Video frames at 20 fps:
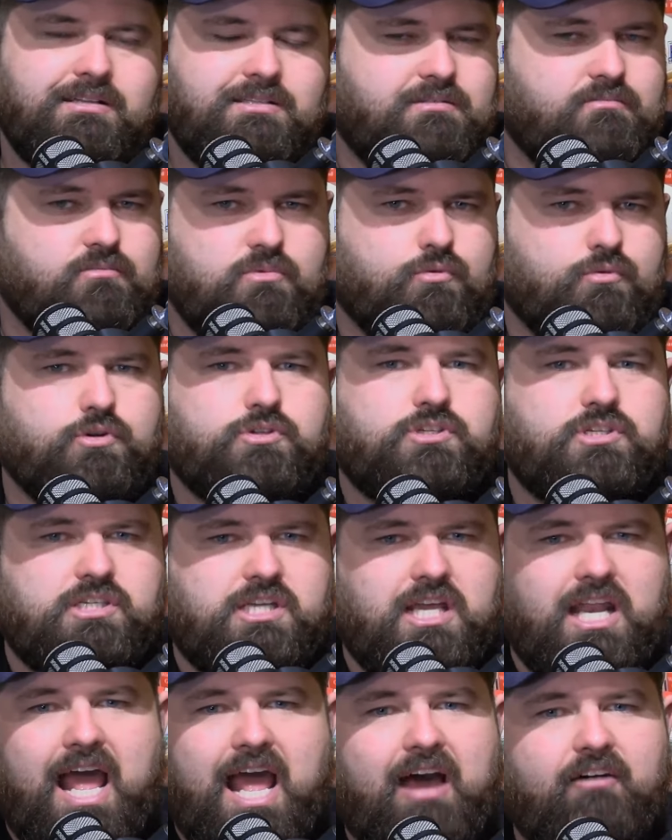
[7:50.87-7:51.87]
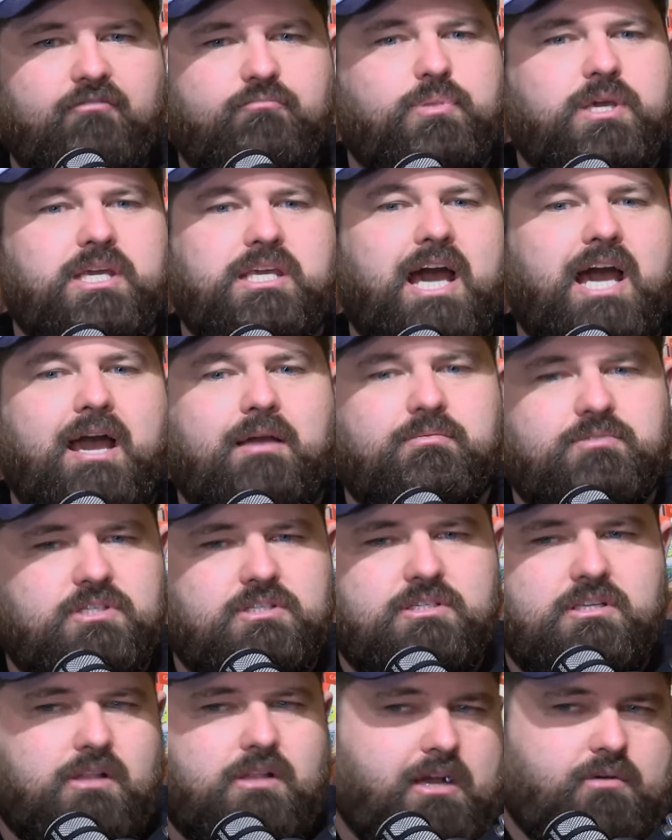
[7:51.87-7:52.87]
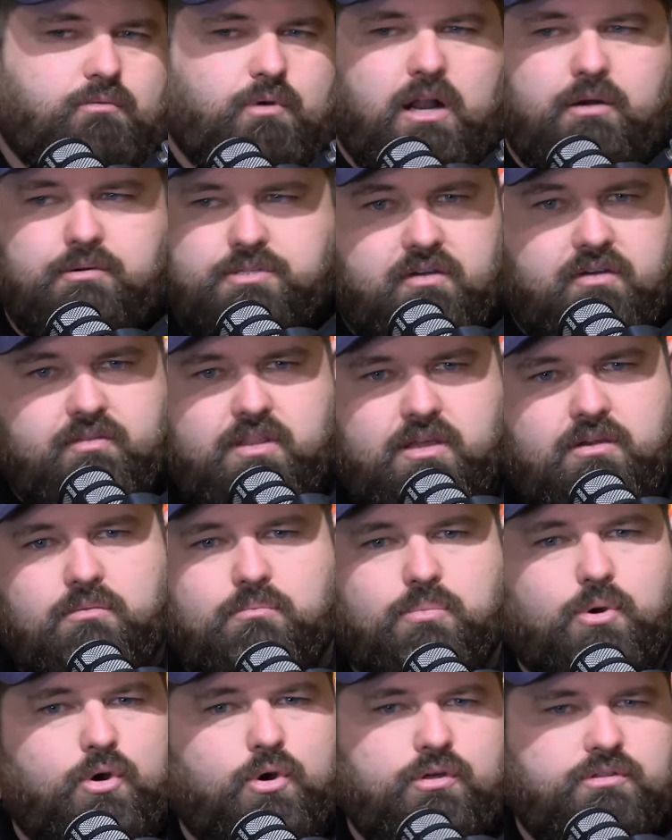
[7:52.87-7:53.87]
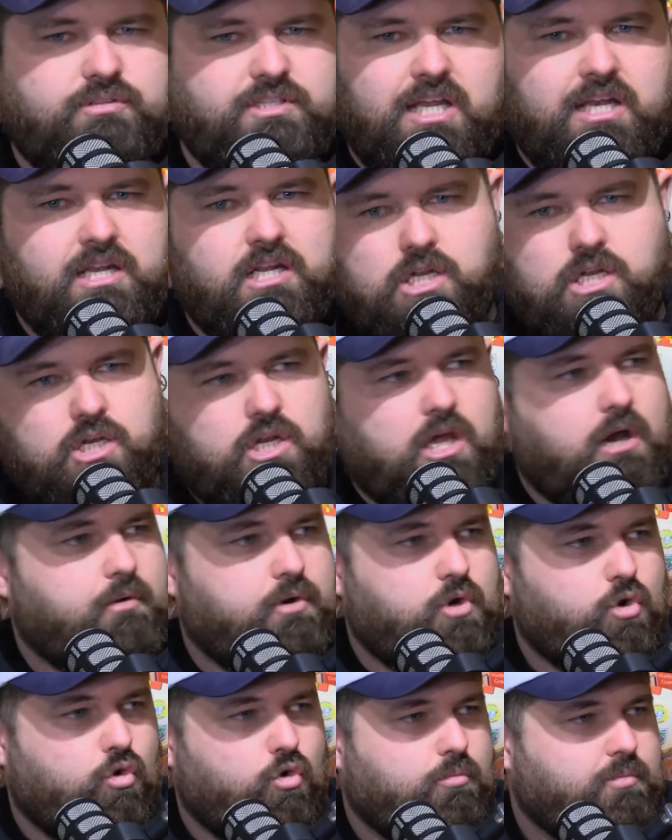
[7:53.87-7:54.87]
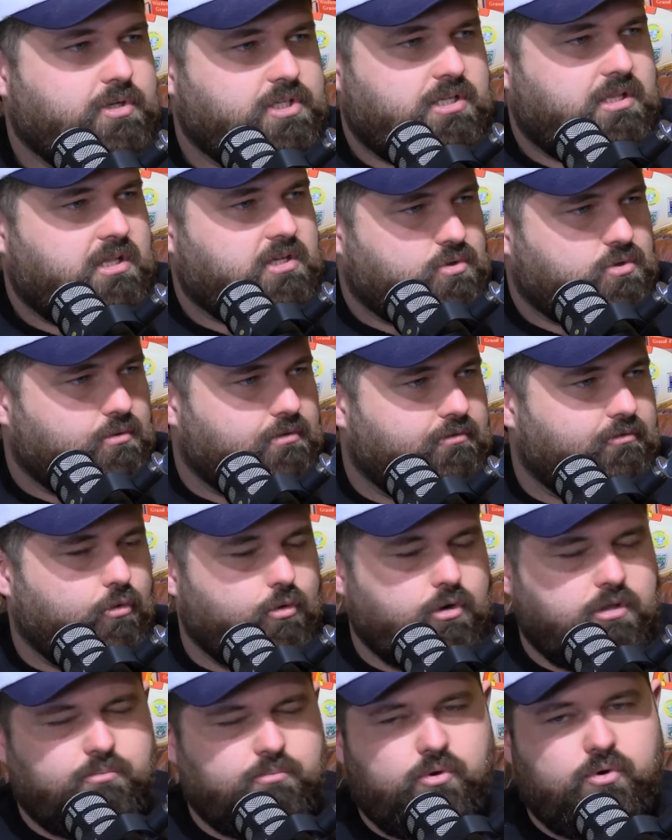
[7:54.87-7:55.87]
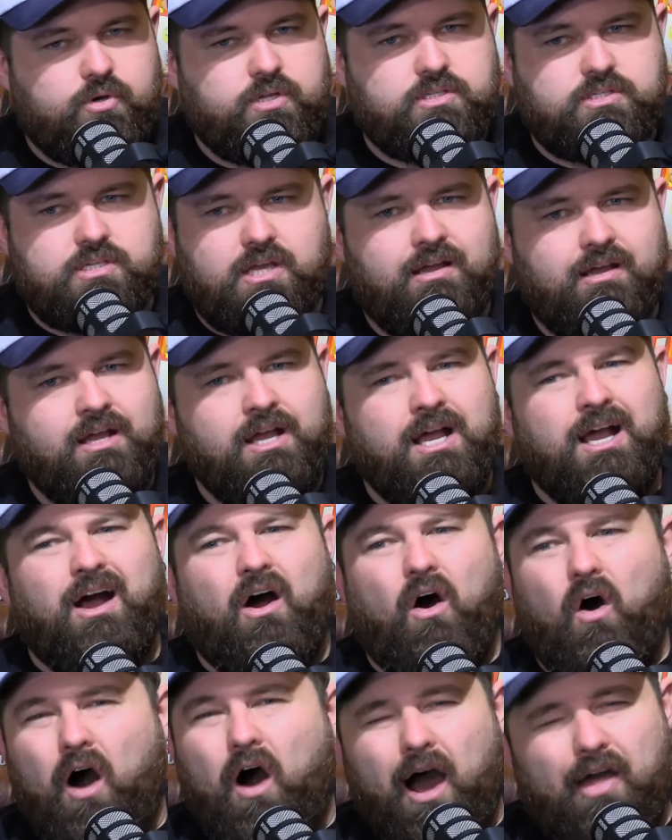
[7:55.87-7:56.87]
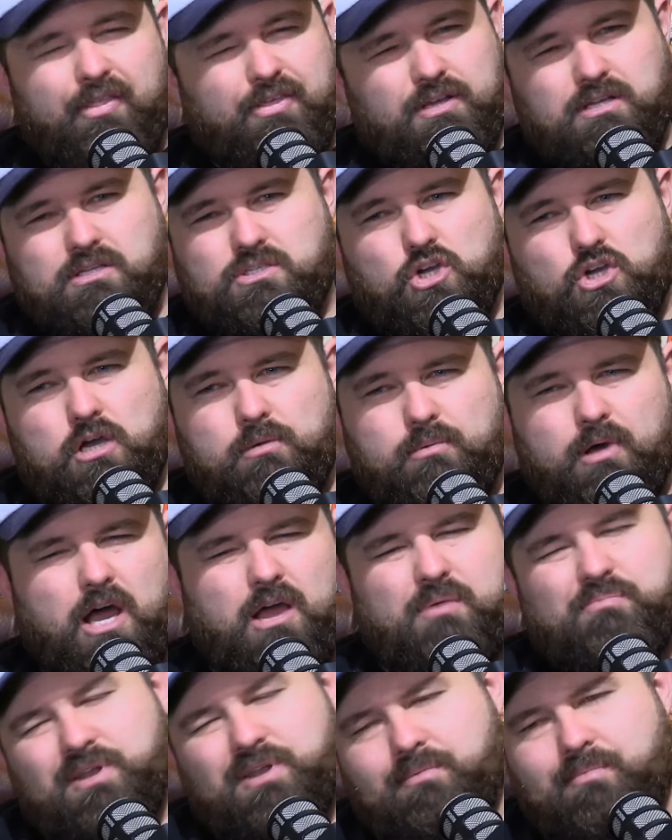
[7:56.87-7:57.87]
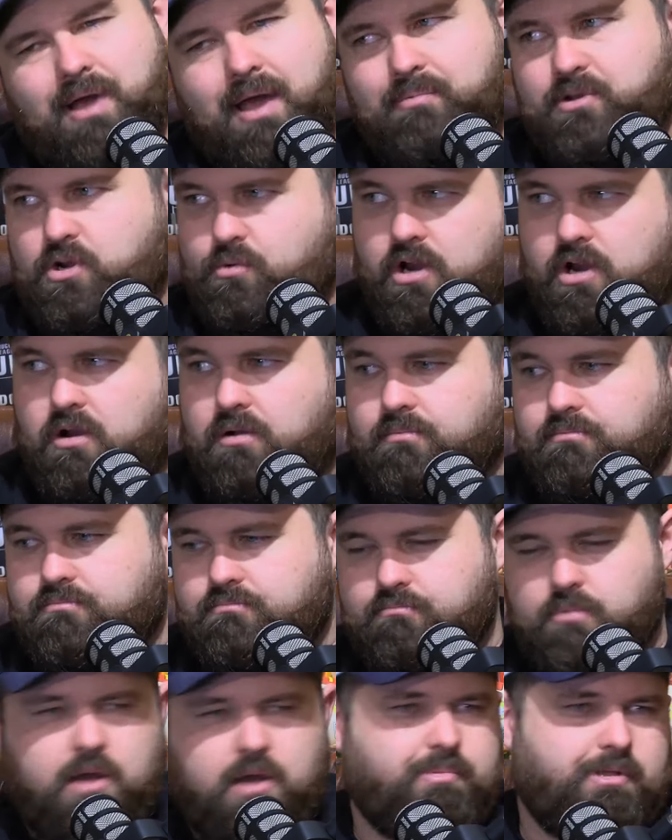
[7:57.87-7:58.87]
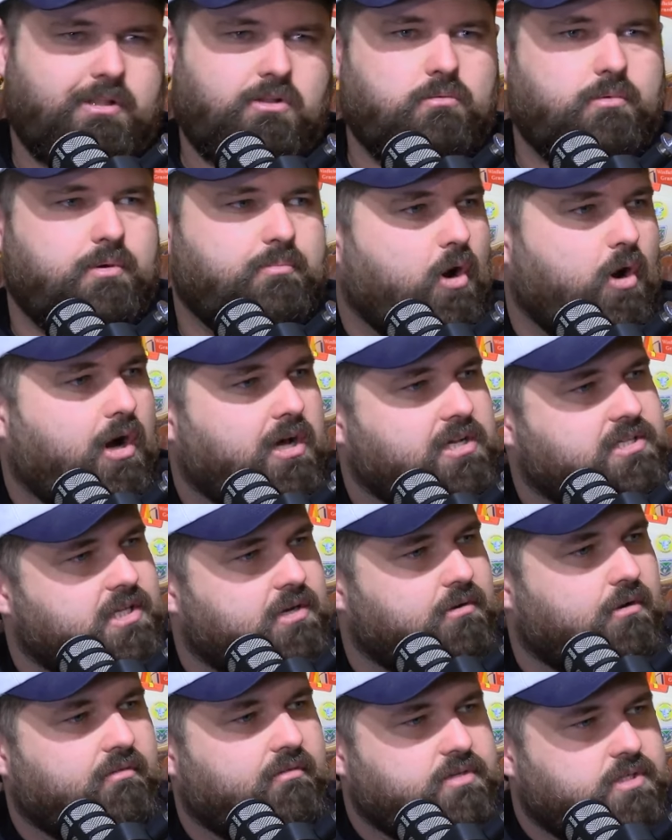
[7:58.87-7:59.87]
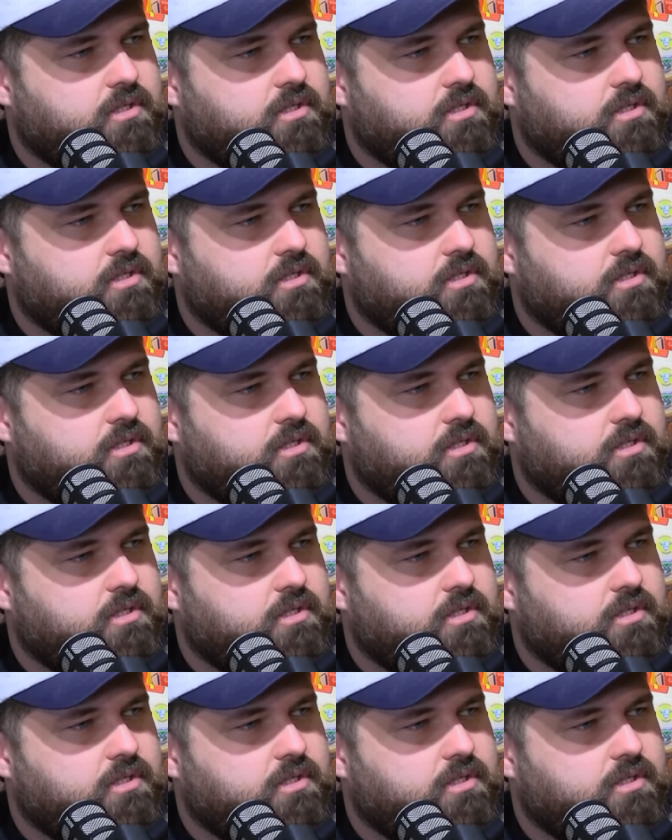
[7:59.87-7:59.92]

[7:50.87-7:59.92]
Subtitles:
The Roosters can have big games. Like when I was over there in Perth, Teddy didn't go enormous and they scored 40 points. So I think Turbo, but I'm happy to wear them. Might be a little bit biased there, obviously.